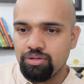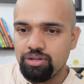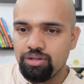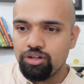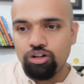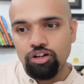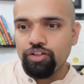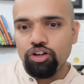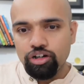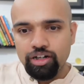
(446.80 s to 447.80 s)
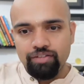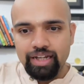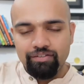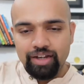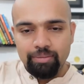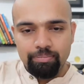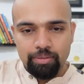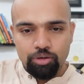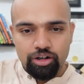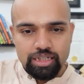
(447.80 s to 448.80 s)
All of you got it? Why
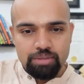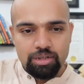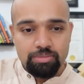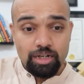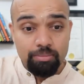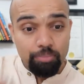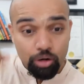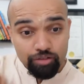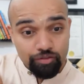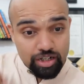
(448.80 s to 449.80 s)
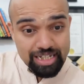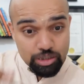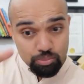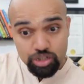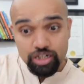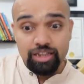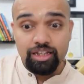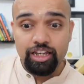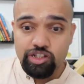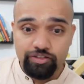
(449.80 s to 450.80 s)
premonitory symptoms are important for us, especially in the
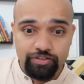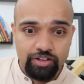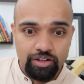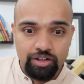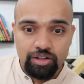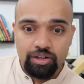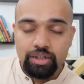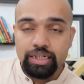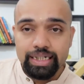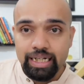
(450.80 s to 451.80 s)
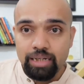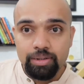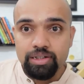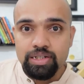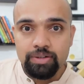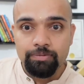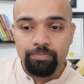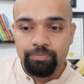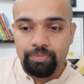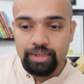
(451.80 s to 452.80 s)
case of diabetes?
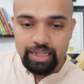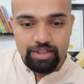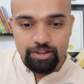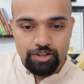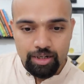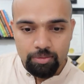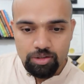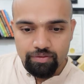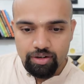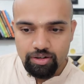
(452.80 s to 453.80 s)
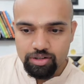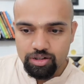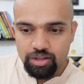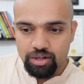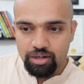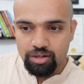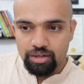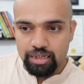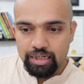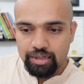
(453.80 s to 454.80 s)
Yes, in the chat box if you understood that.
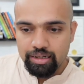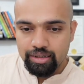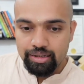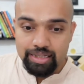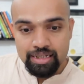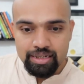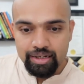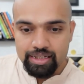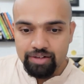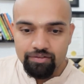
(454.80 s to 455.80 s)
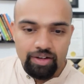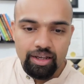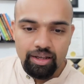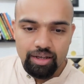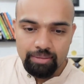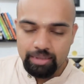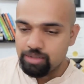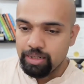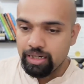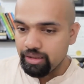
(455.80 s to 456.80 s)
This is a reason why I'm
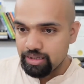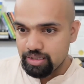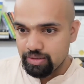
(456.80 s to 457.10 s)
explaining this.